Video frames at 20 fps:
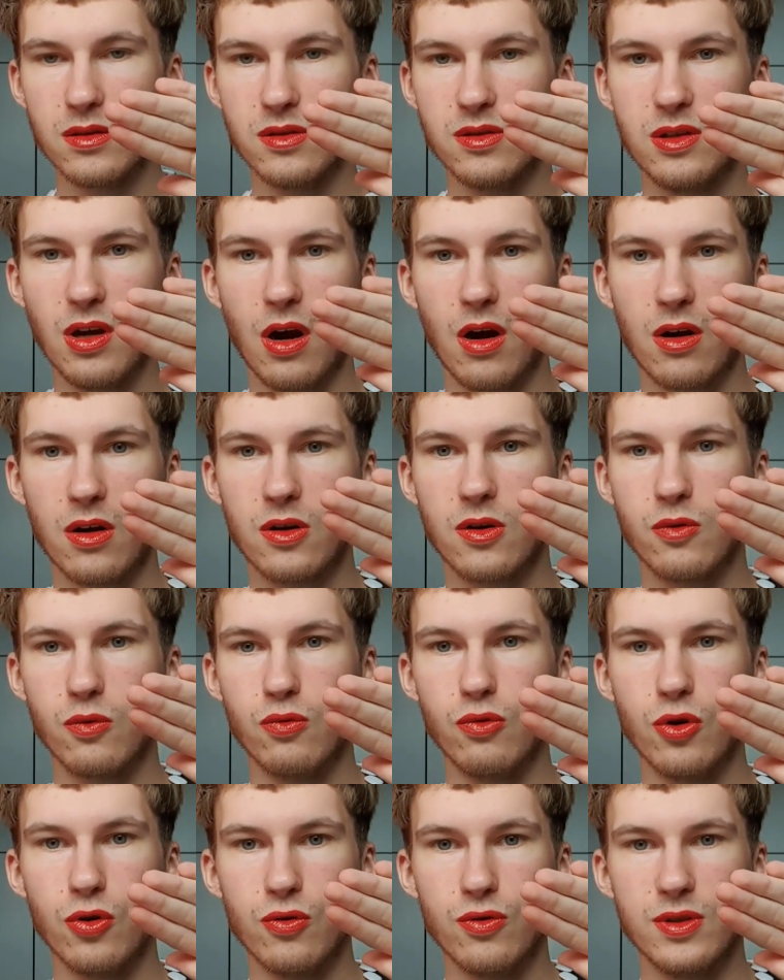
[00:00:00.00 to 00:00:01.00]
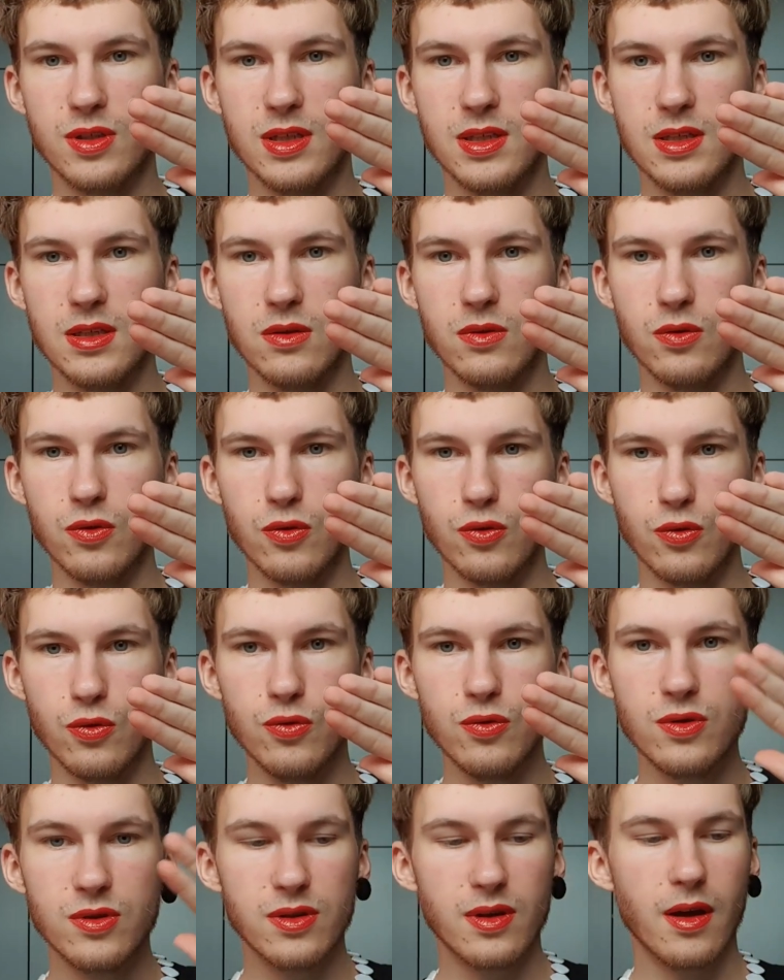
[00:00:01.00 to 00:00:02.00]
dark rosy
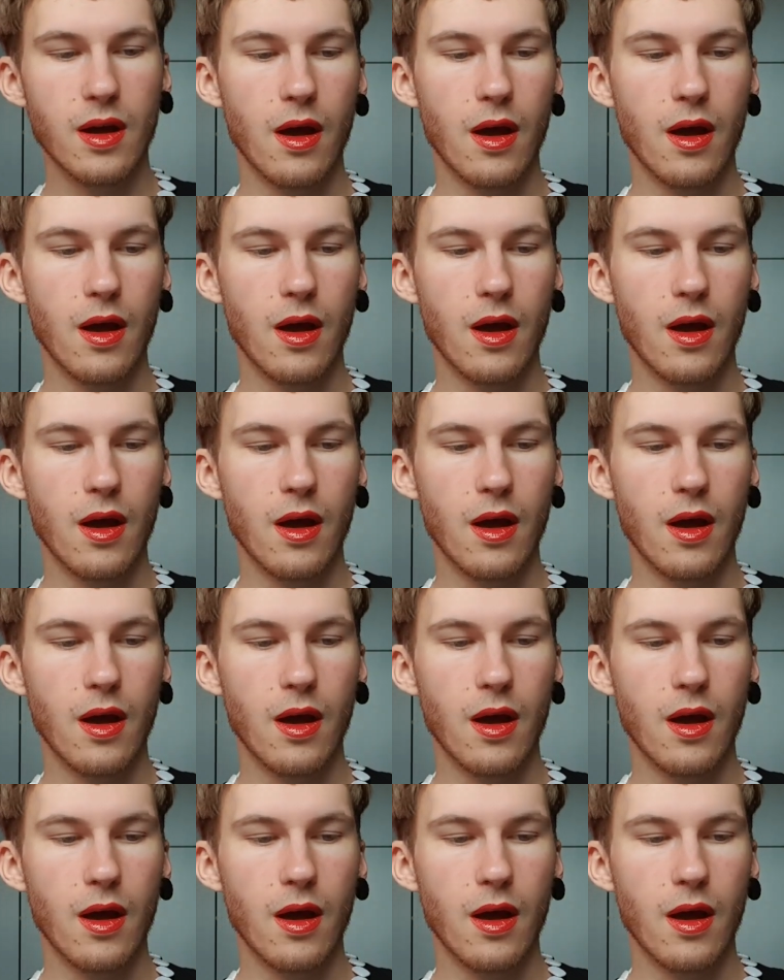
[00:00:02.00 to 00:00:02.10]
nude.